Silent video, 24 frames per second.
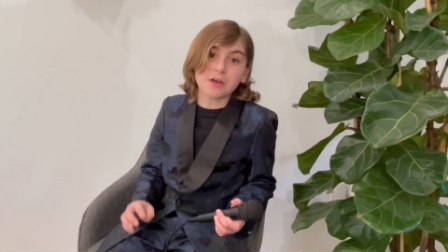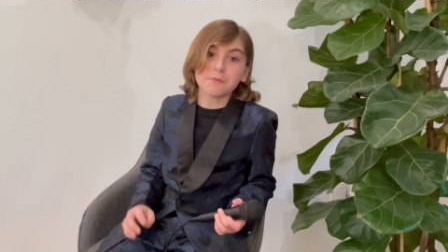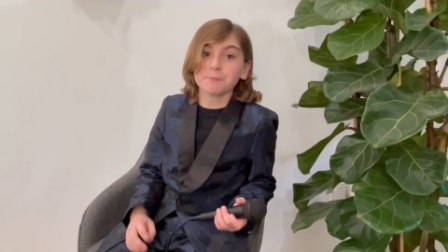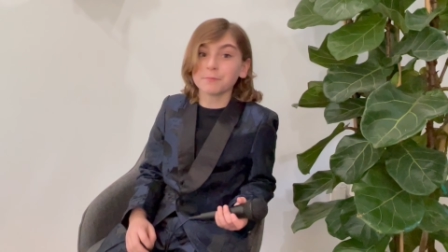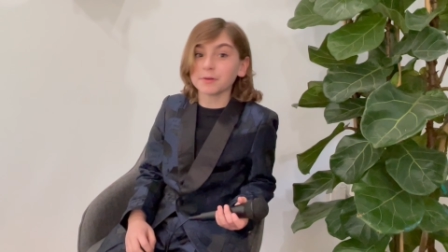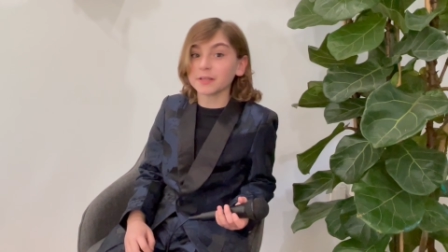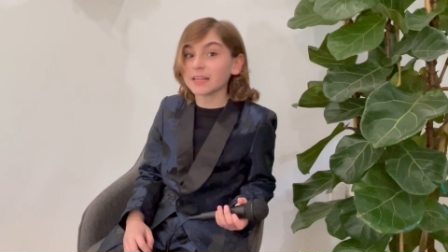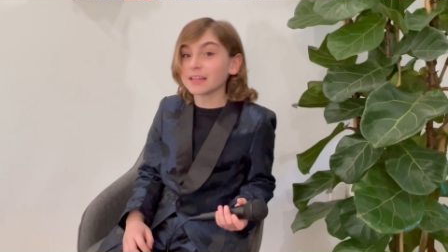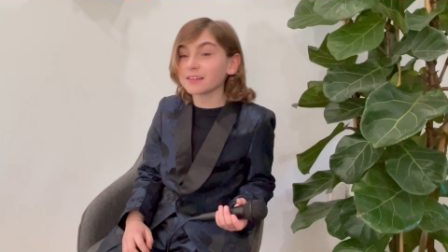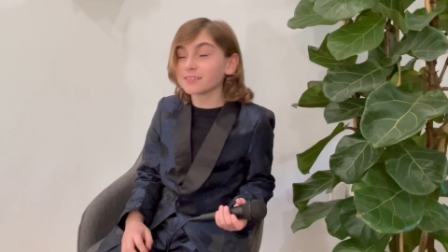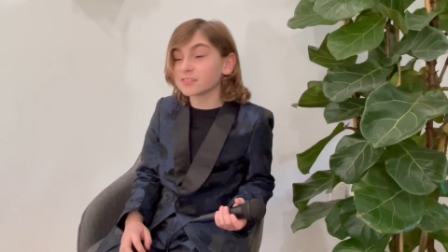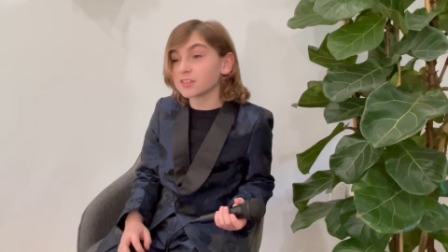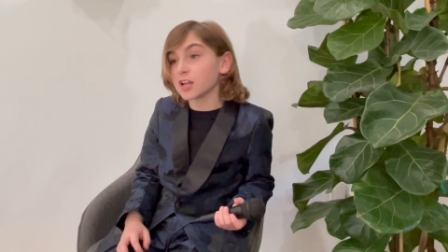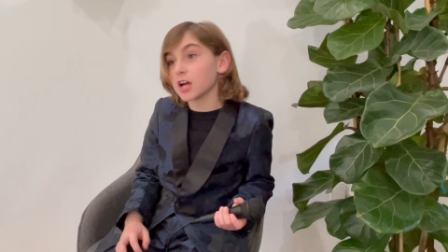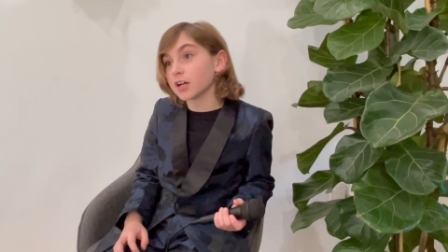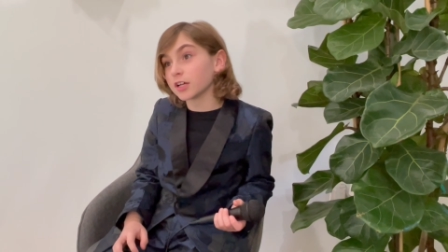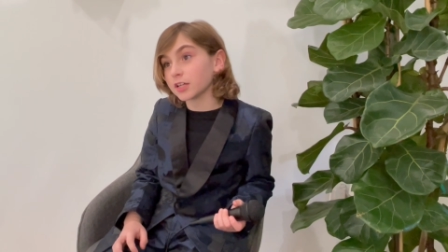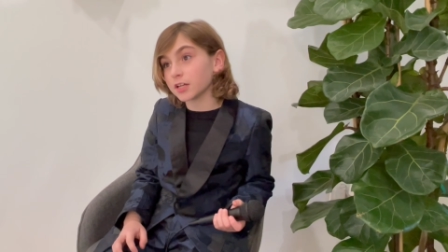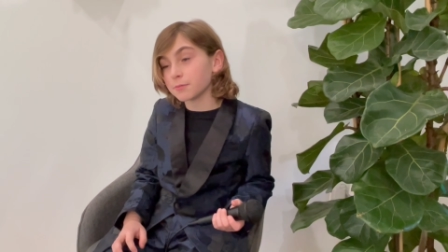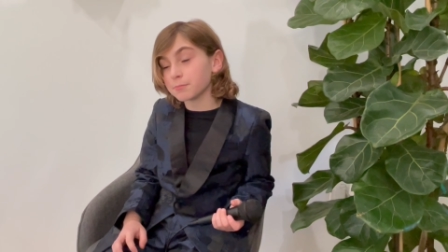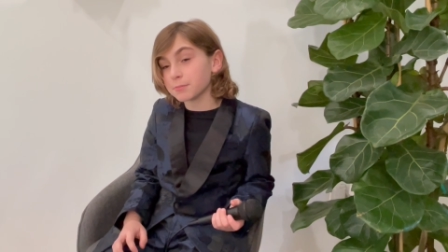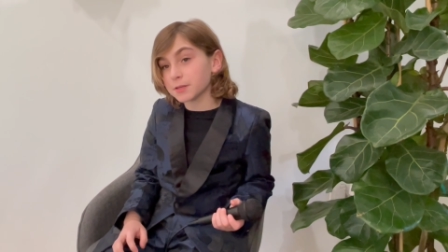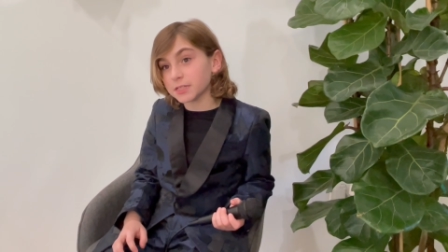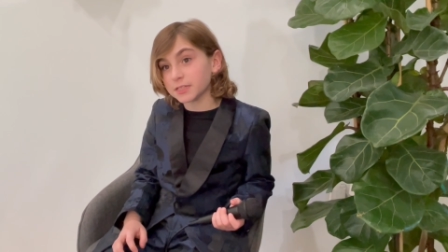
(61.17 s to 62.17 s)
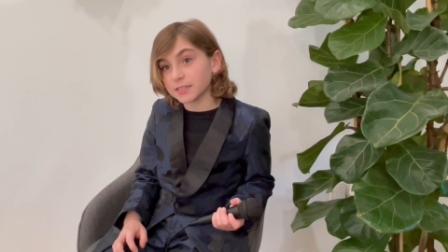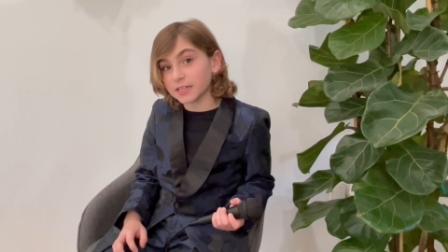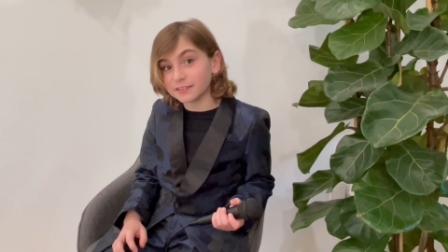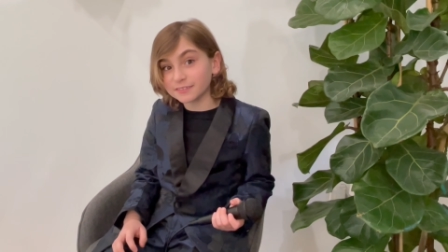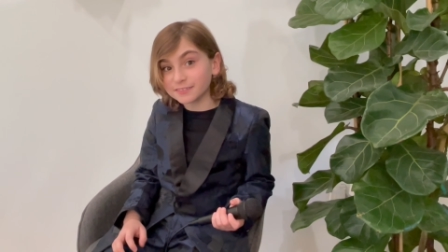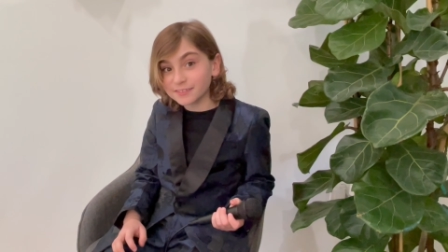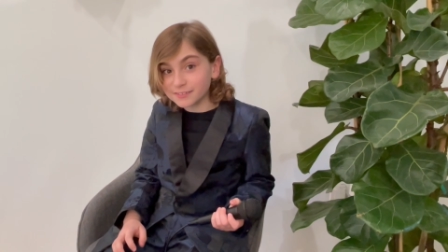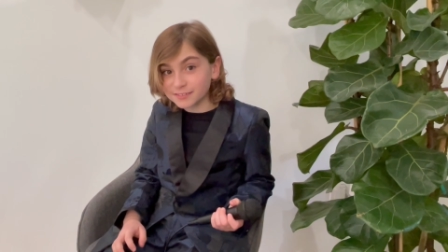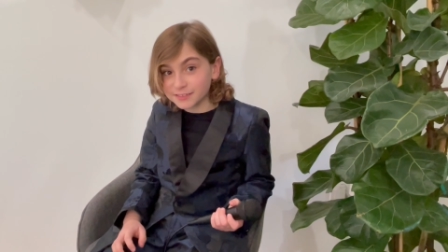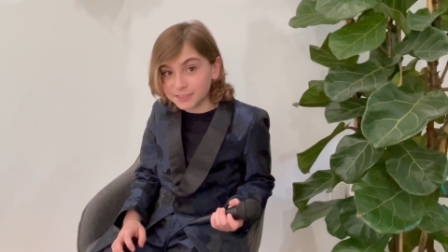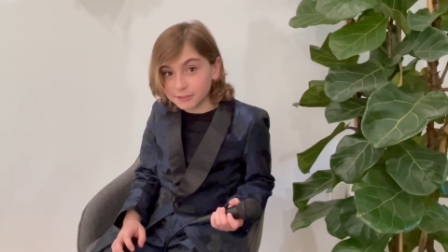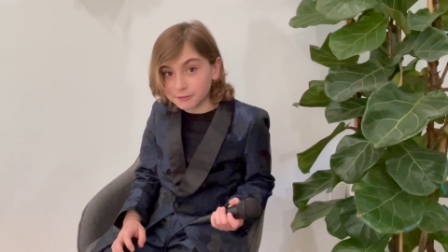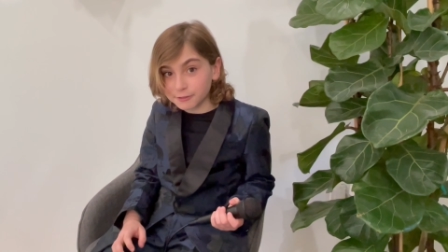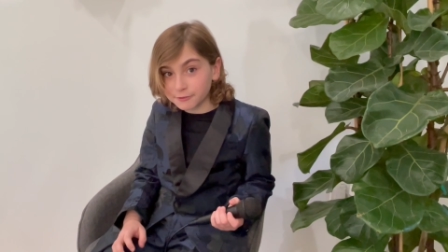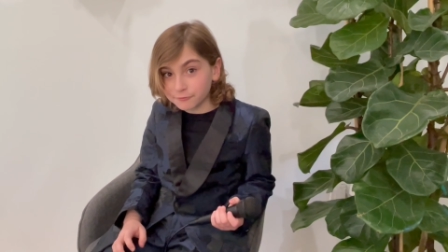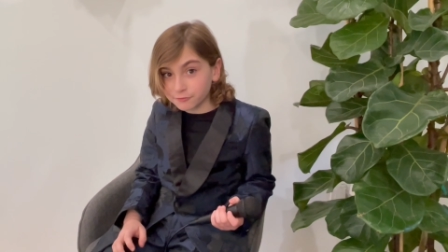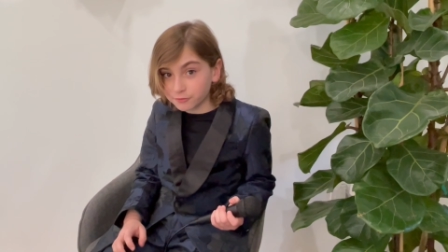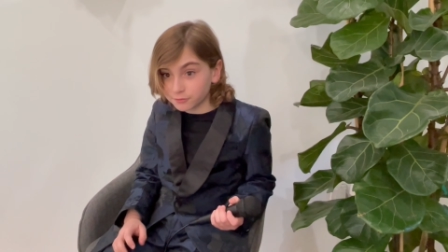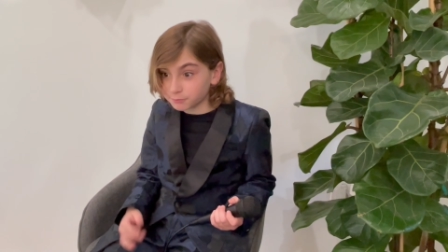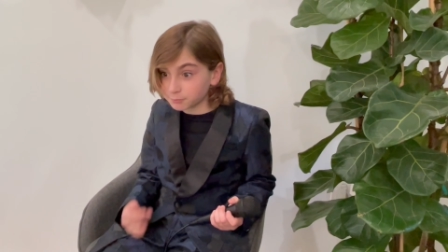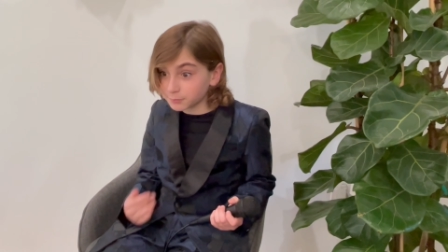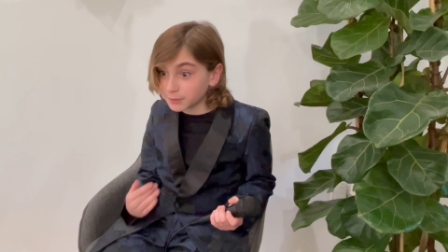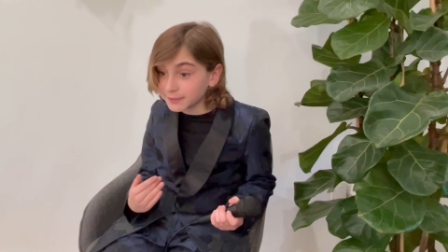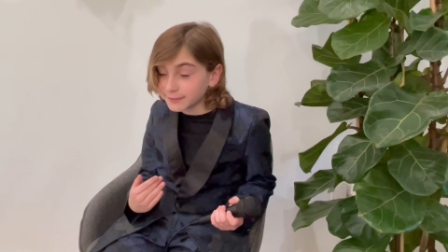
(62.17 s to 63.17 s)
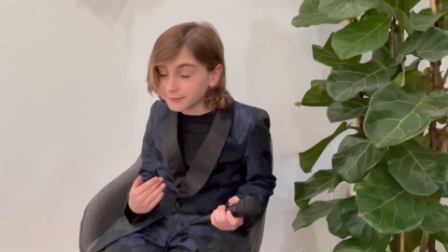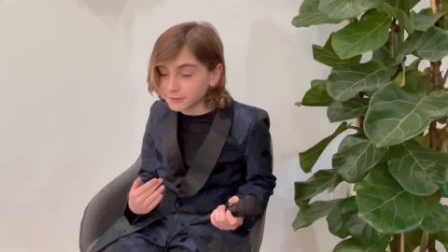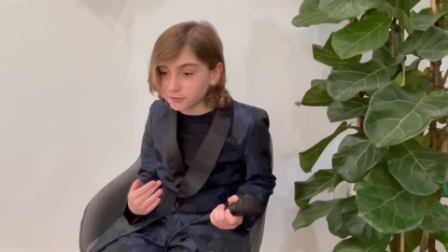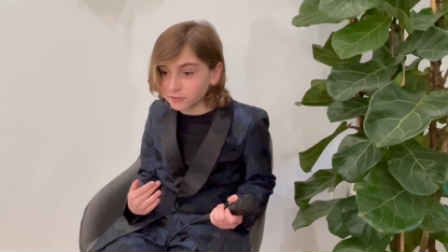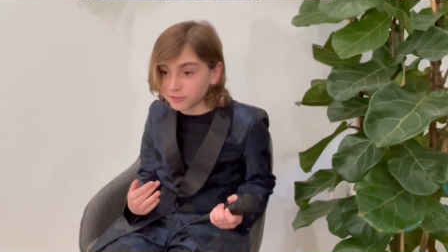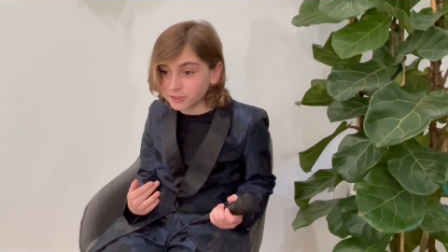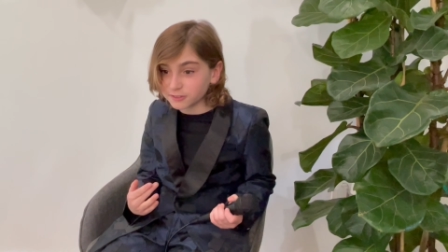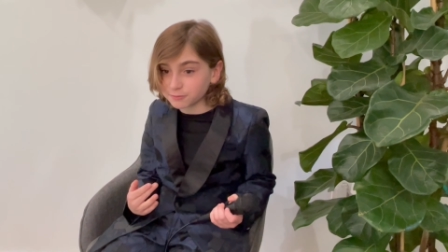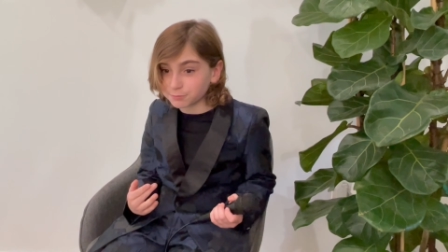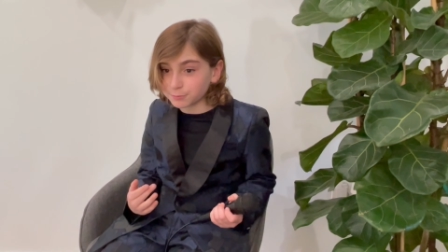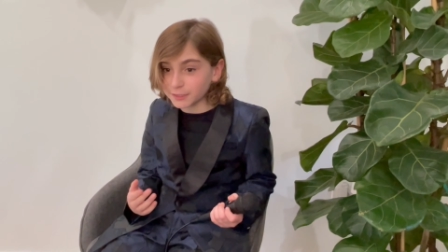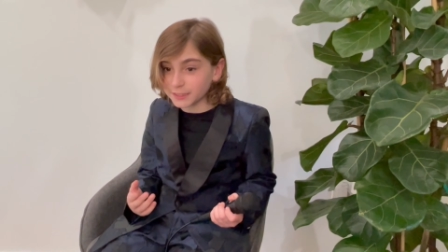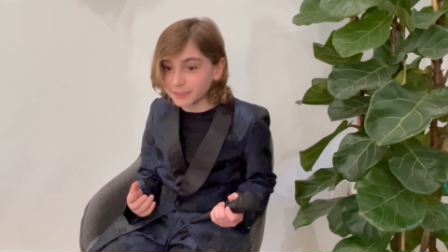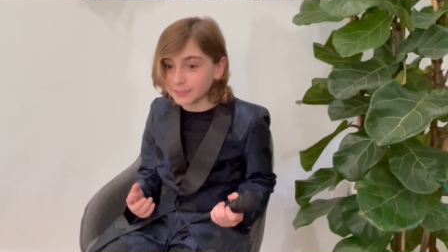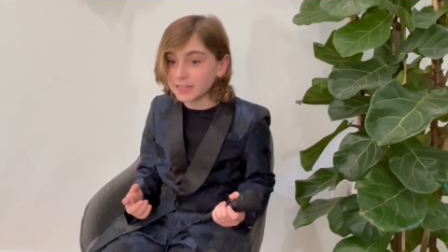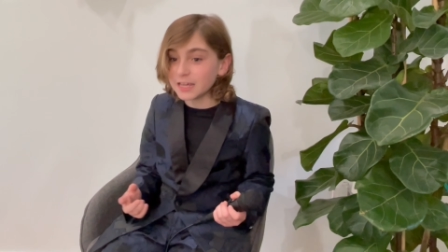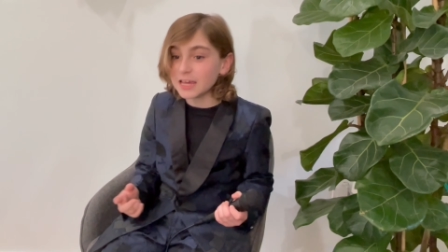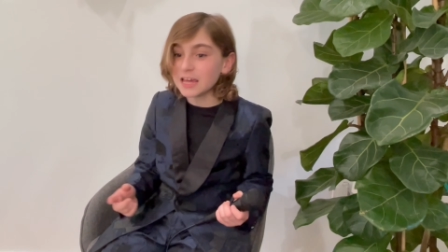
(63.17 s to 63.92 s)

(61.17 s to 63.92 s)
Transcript: but that's not gonna be necessary for me to explain.